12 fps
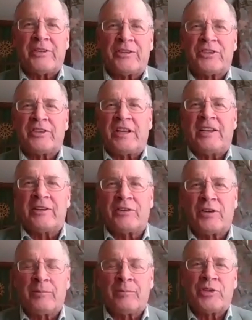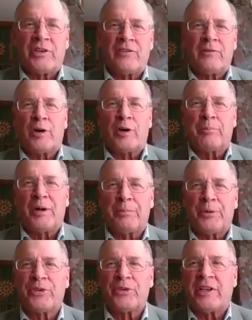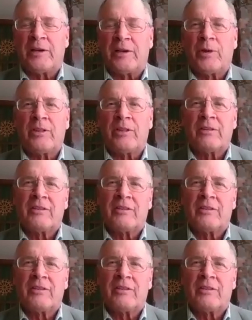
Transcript: state in terms of, we're a purple state with